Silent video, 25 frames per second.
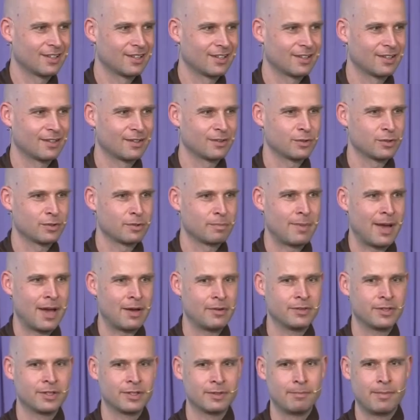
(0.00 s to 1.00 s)
which was
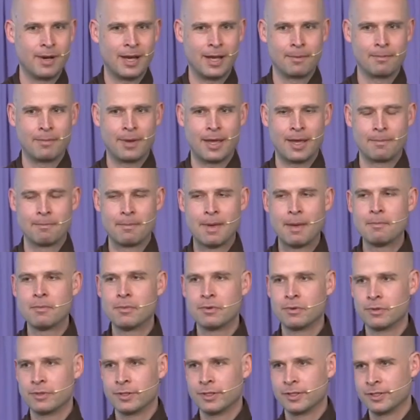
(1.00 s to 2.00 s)
bounded by my
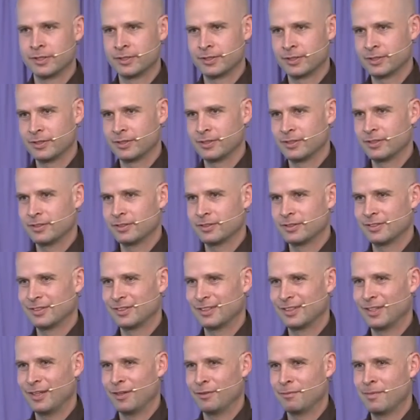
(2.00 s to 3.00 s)
memories
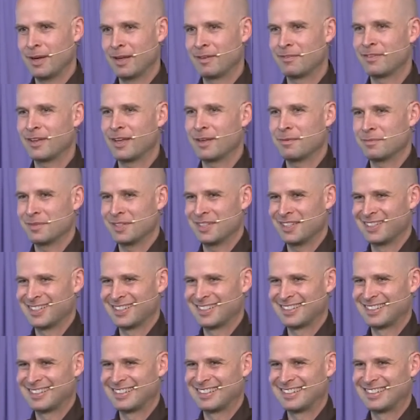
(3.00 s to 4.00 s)
of my family,
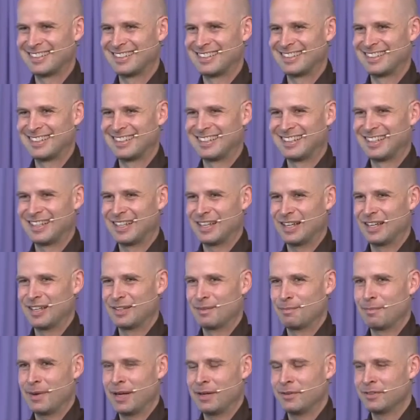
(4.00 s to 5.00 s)

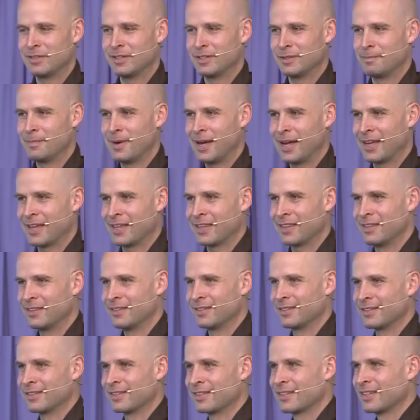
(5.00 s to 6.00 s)
bounded by
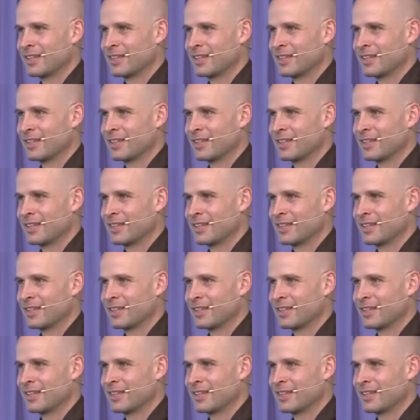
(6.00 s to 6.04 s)
the